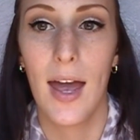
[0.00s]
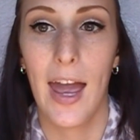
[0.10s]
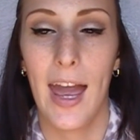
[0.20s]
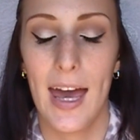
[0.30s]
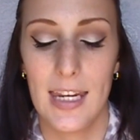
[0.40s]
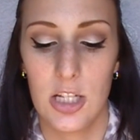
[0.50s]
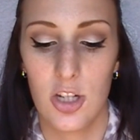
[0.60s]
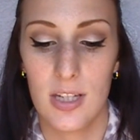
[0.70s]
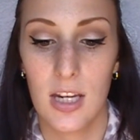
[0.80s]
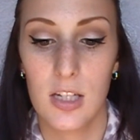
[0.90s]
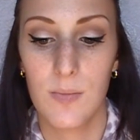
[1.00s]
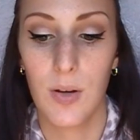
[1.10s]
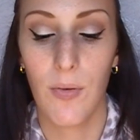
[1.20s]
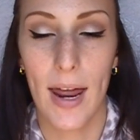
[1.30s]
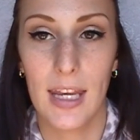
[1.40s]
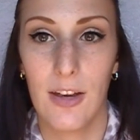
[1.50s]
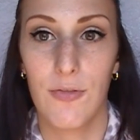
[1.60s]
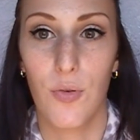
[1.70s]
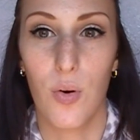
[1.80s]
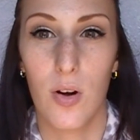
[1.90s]
and it just gets me ready
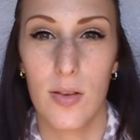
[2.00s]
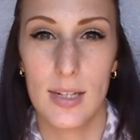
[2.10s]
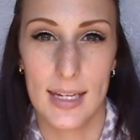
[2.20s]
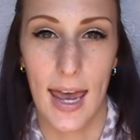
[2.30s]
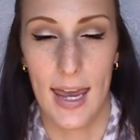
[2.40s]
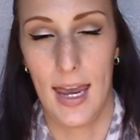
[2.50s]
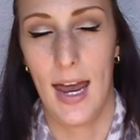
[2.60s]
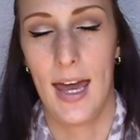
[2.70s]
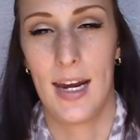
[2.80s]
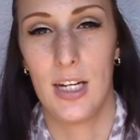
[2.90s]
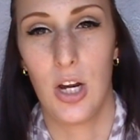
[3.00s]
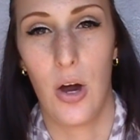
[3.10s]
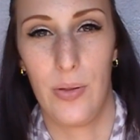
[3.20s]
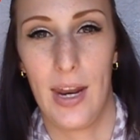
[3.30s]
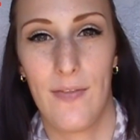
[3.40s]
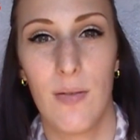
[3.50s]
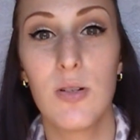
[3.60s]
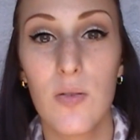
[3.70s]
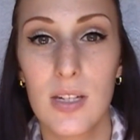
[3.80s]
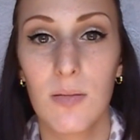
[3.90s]
for the day, and I know that if I'm
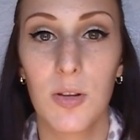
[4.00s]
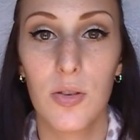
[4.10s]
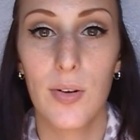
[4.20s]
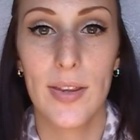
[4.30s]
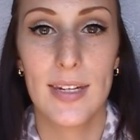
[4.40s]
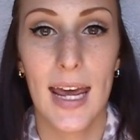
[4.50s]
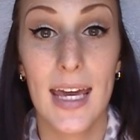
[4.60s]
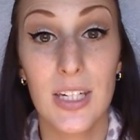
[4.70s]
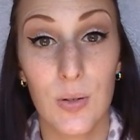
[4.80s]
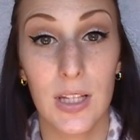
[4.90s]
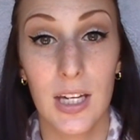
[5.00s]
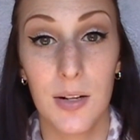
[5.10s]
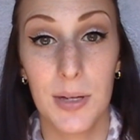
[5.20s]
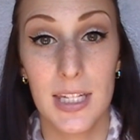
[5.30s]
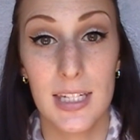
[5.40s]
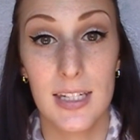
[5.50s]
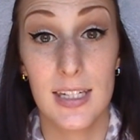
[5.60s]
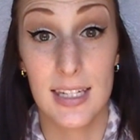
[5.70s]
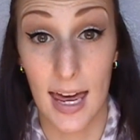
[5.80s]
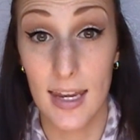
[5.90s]
doing something throughout the day, it's really going to be
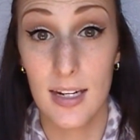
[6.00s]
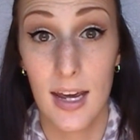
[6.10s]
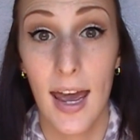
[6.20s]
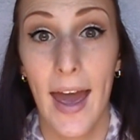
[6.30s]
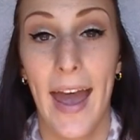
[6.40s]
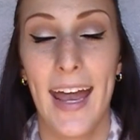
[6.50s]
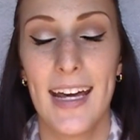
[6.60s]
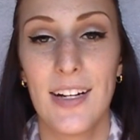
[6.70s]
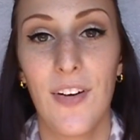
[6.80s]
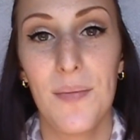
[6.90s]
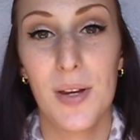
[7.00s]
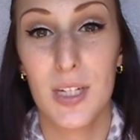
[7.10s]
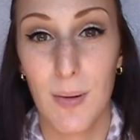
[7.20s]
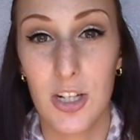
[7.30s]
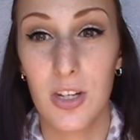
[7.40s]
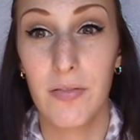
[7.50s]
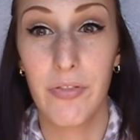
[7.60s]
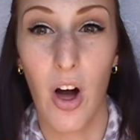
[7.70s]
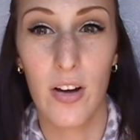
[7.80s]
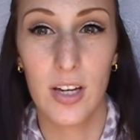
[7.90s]
set. And if I'm especially
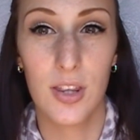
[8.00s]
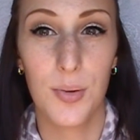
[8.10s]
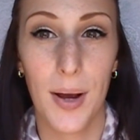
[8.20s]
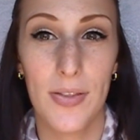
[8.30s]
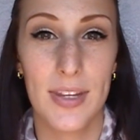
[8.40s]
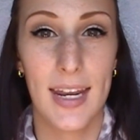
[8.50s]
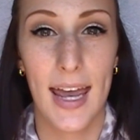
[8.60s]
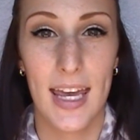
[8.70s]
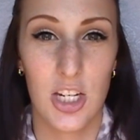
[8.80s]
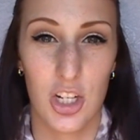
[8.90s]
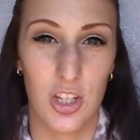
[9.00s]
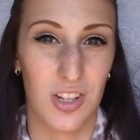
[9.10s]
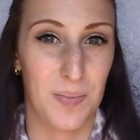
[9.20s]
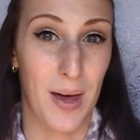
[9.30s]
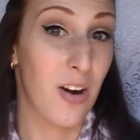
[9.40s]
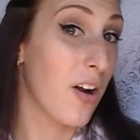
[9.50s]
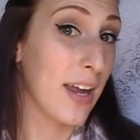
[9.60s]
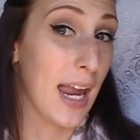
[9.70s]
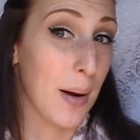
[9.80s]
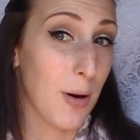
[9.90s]
vlogging throughout the day, it just looks better on
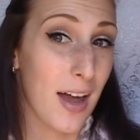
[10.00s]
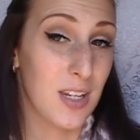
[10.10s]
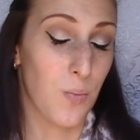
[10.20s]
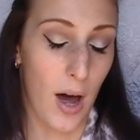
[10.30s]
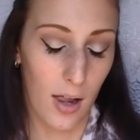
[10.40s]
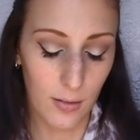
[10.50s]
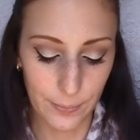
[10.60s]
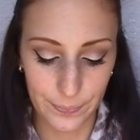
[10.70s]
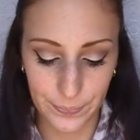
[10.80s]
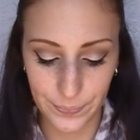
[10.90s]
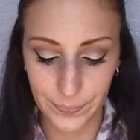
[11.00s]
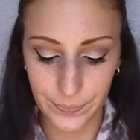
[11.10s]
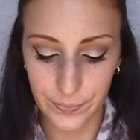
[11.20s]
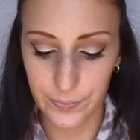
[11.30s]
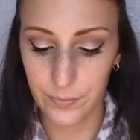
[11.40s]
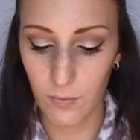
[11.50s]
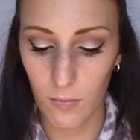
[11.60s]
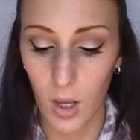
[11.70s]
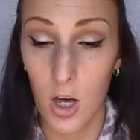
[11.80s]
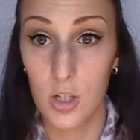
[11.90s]
camera as well.
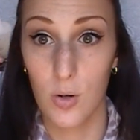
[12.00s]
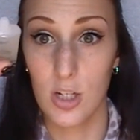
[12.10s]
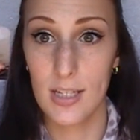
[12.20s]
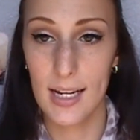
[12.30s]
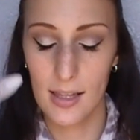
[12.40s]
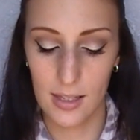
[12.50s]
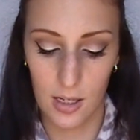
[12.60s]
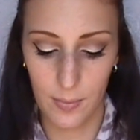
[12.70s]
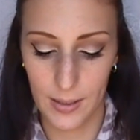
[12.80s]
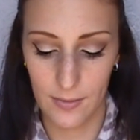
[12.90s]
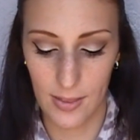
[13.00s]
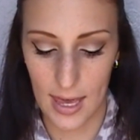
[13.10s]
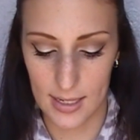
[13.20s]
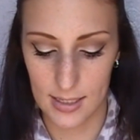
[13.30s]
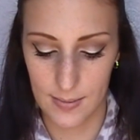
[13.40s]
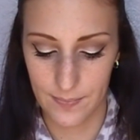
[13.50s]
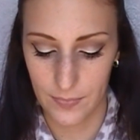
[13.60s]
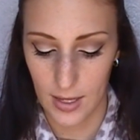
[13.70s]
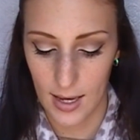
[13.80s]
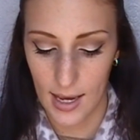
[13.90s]
So I just take a little bit of this,
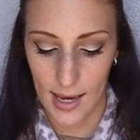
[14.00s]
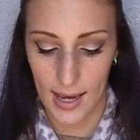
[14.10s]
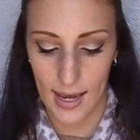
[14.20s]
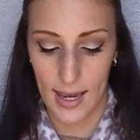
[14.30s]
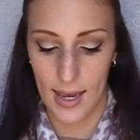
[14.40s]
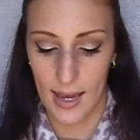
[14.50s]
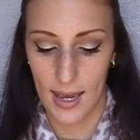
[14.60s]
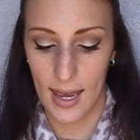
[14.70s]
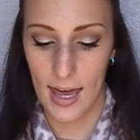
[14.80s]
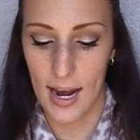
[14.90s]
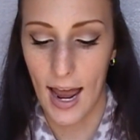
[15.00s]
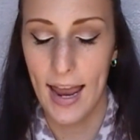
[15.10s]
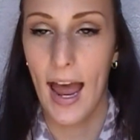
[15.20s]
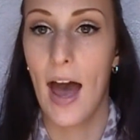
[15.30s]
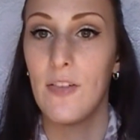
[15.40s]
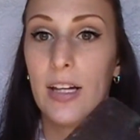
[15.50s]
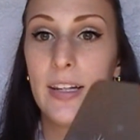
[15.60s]
and I have a